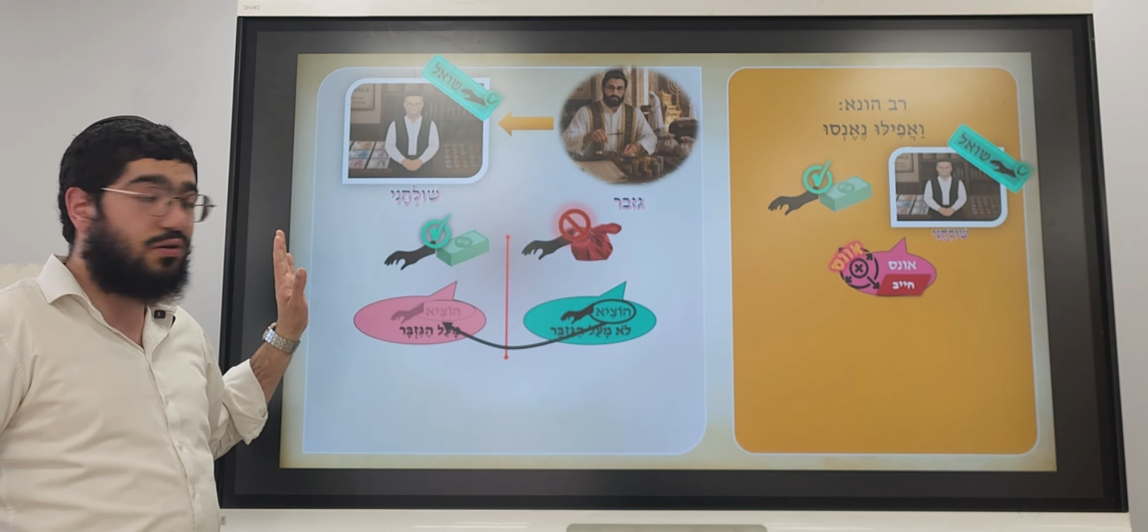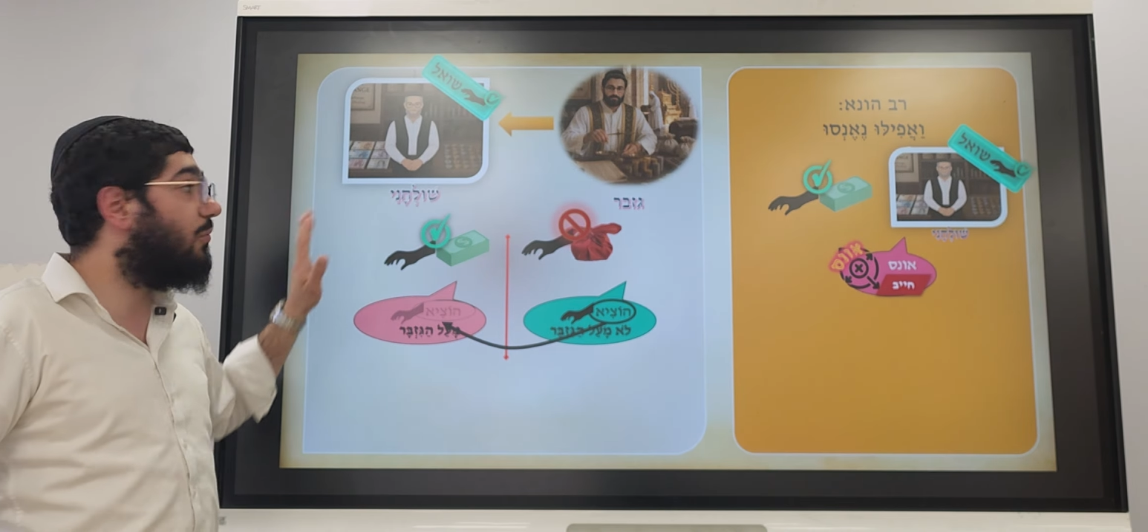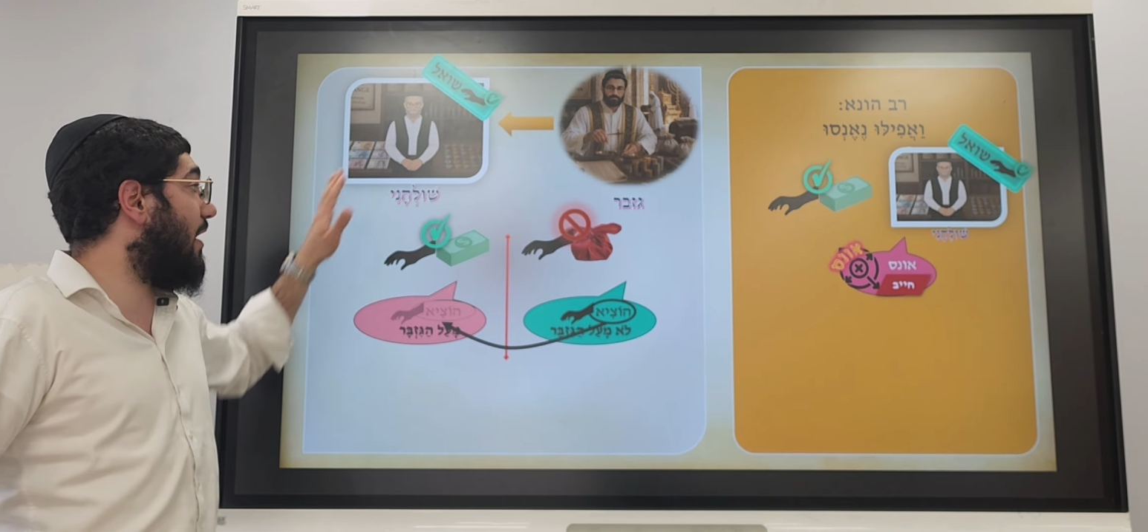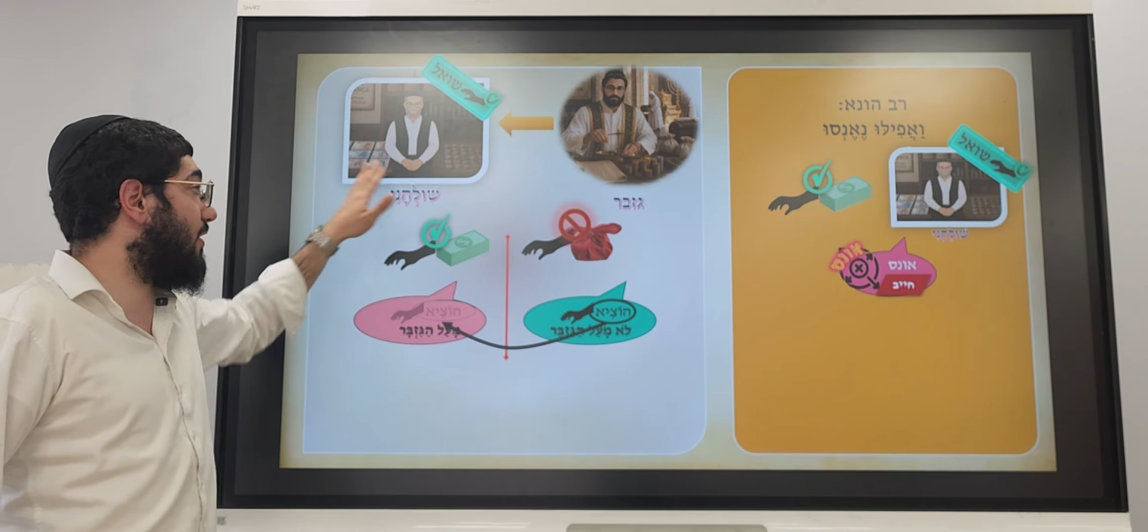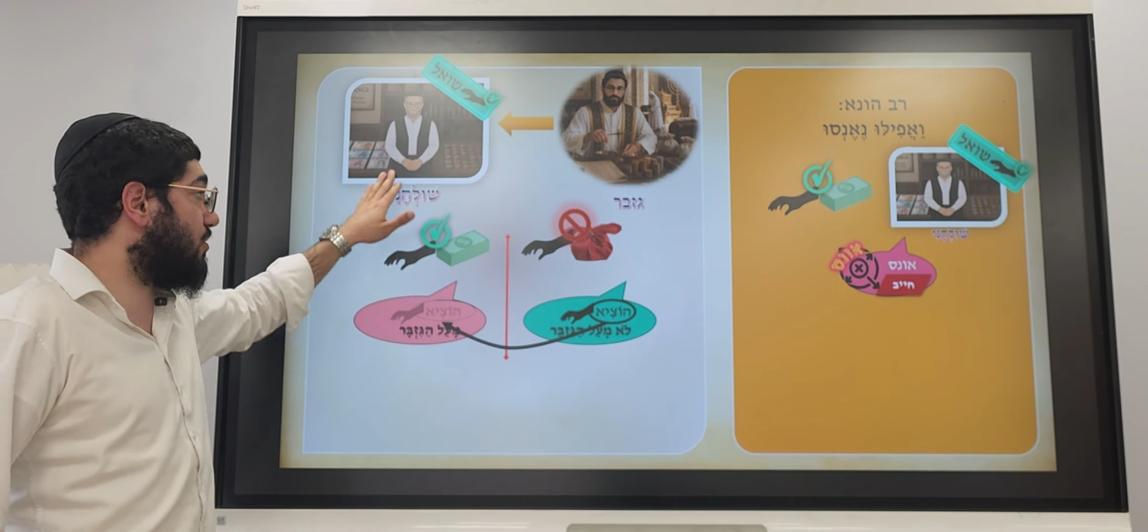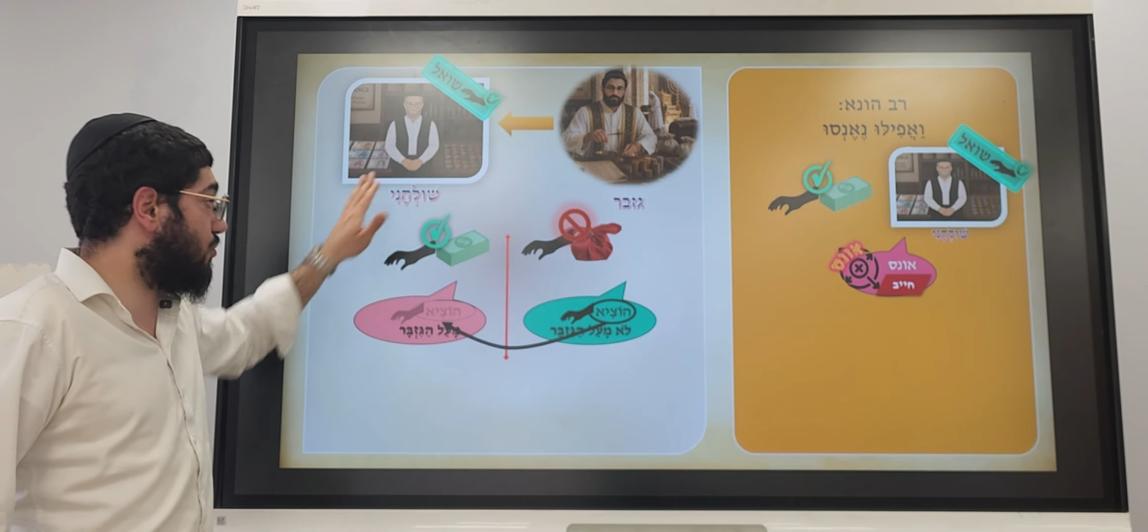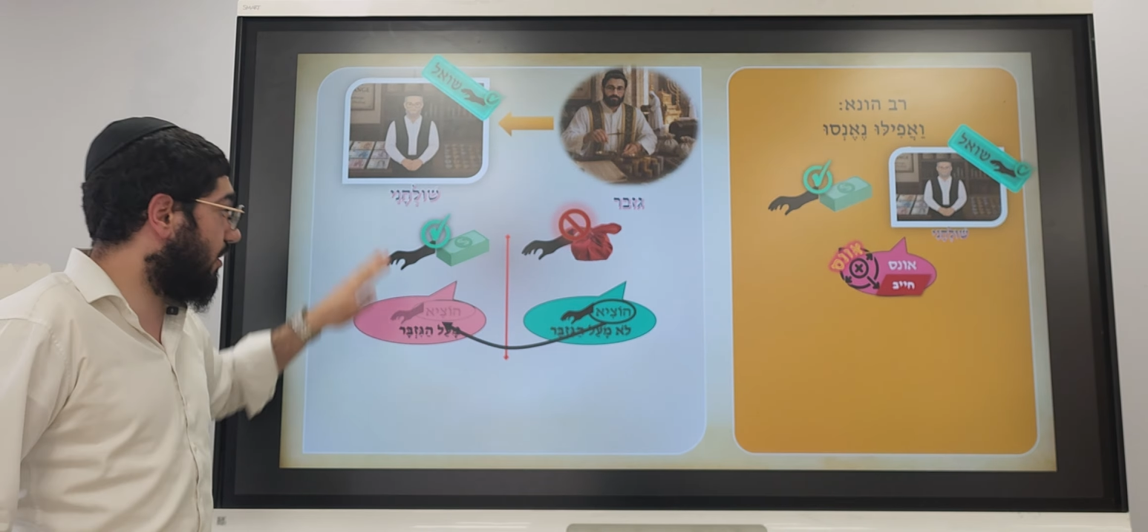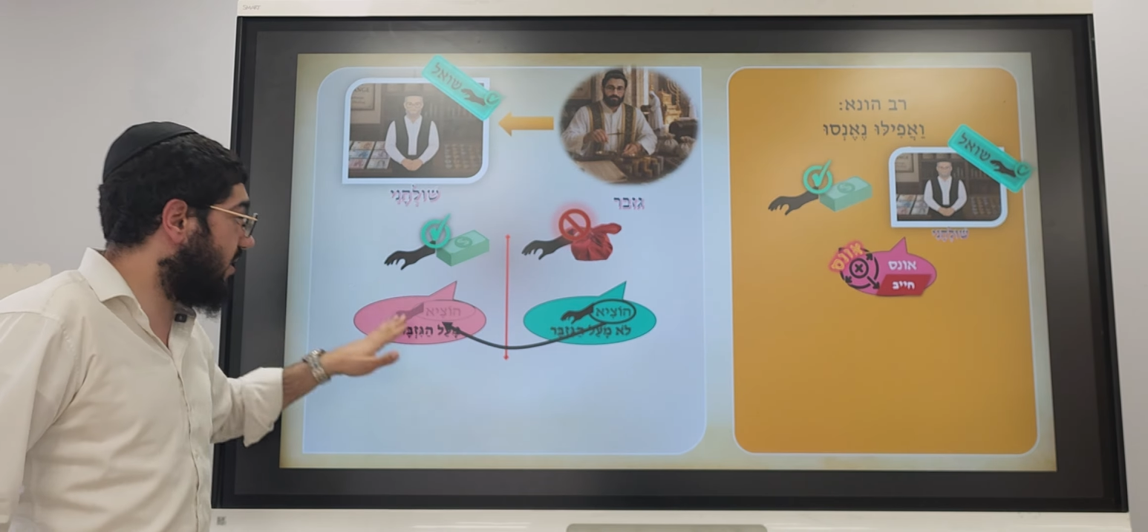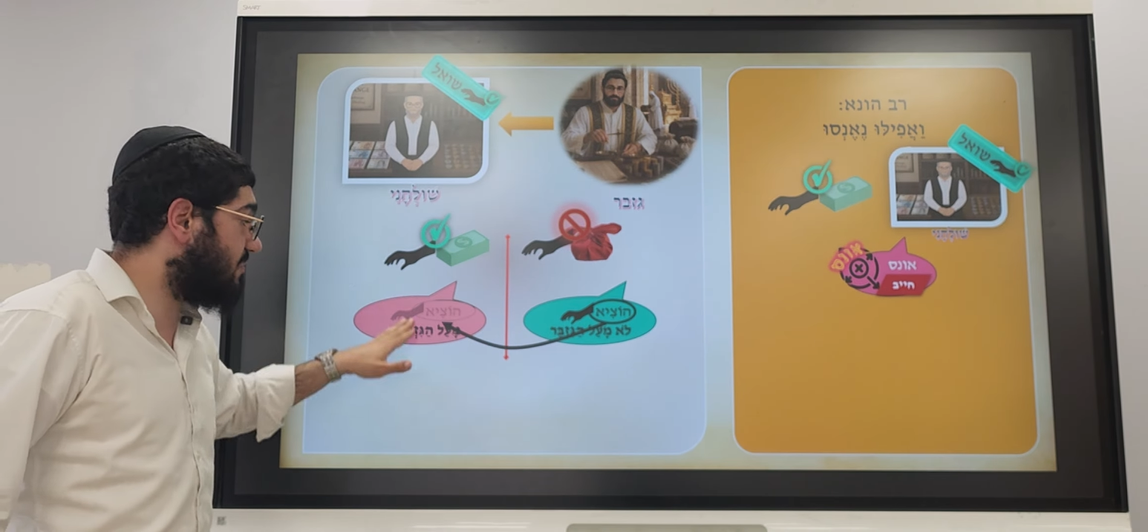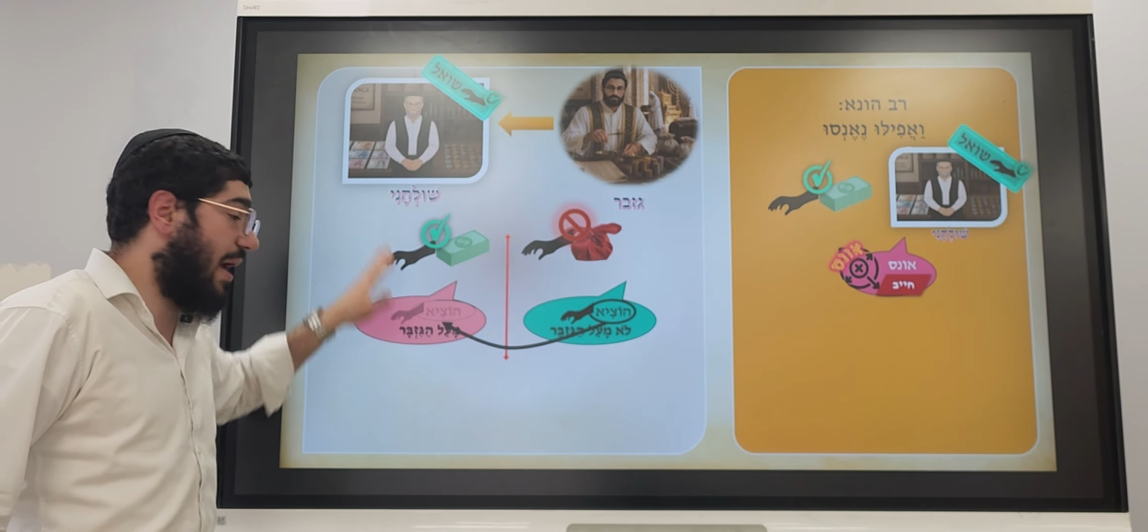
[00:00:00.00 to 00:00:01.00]
whether the
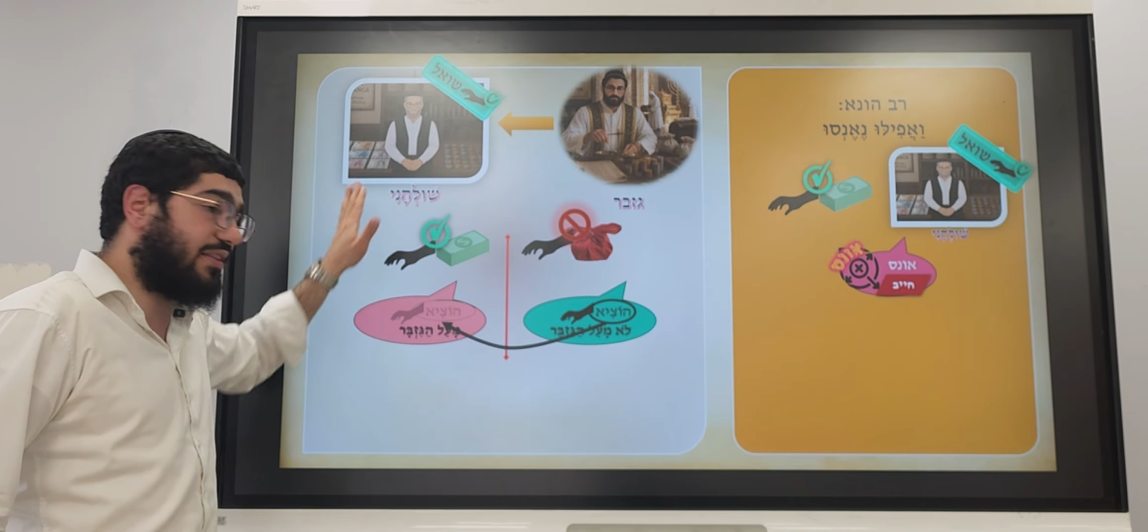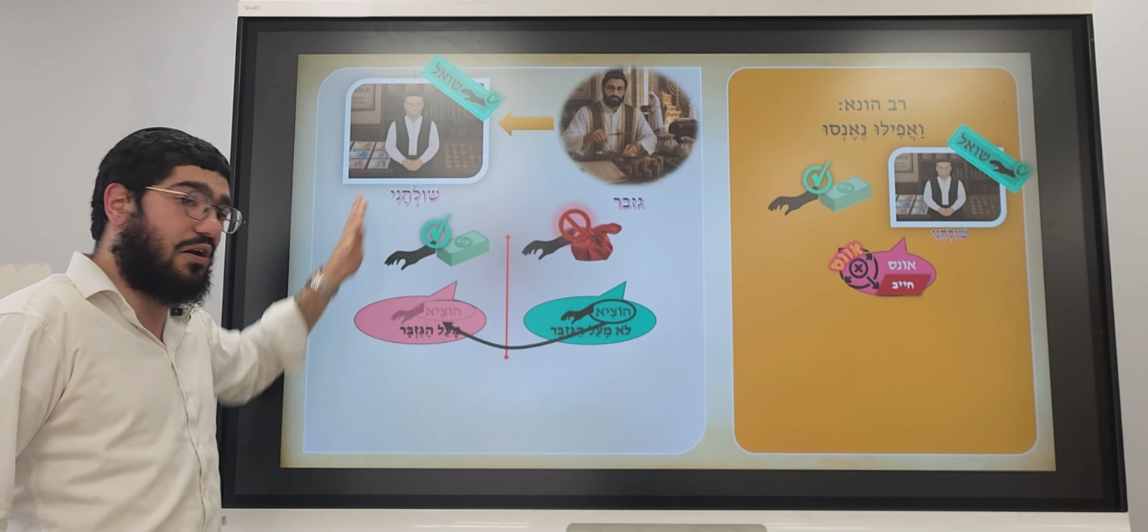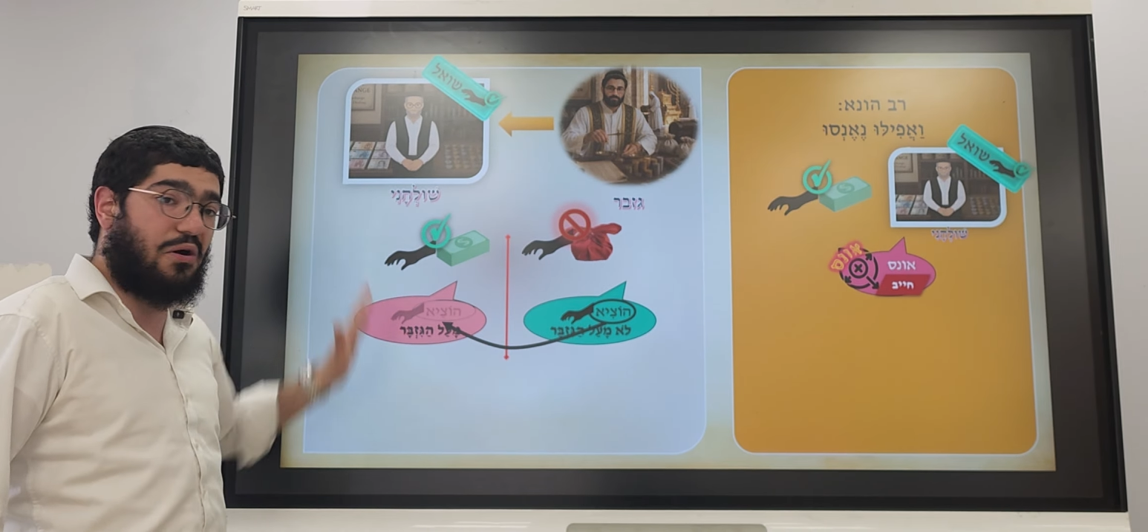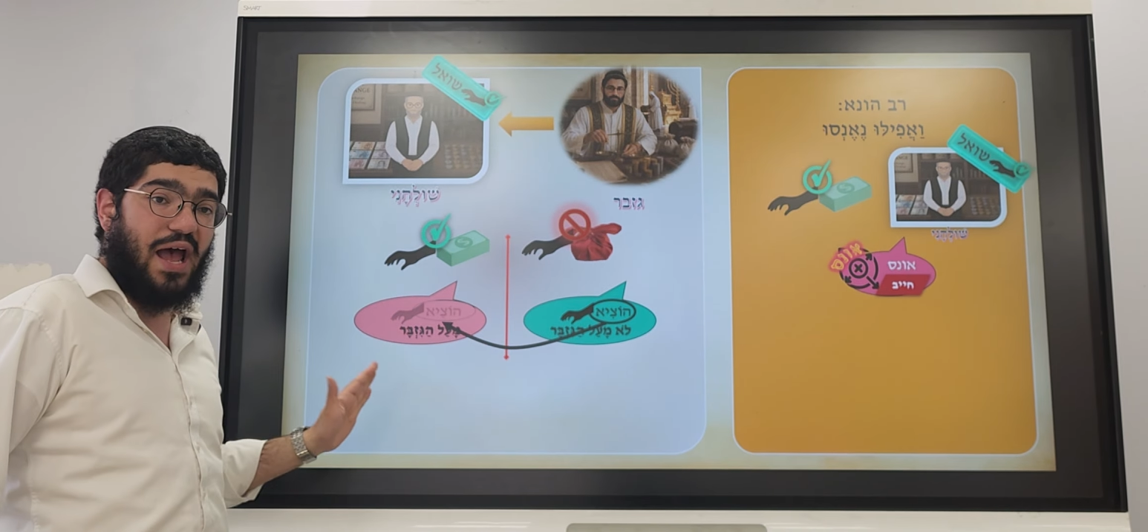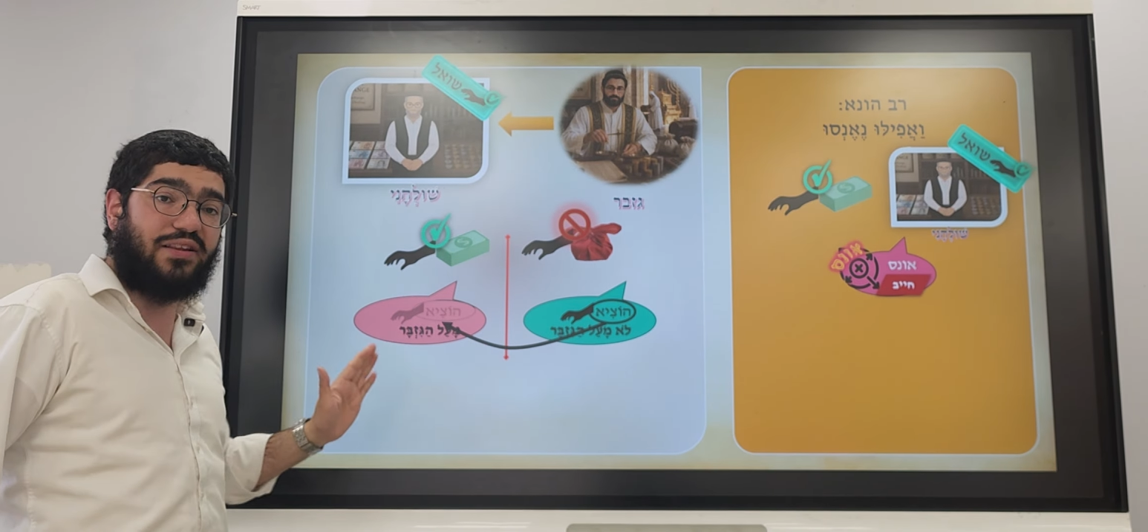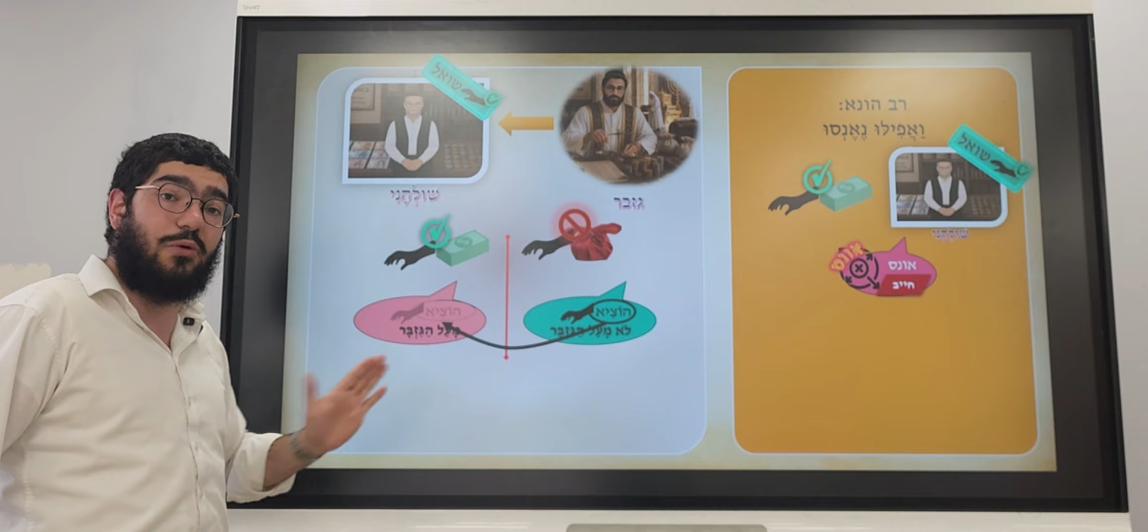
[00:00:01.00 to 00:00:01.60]
shulchani spent it or not.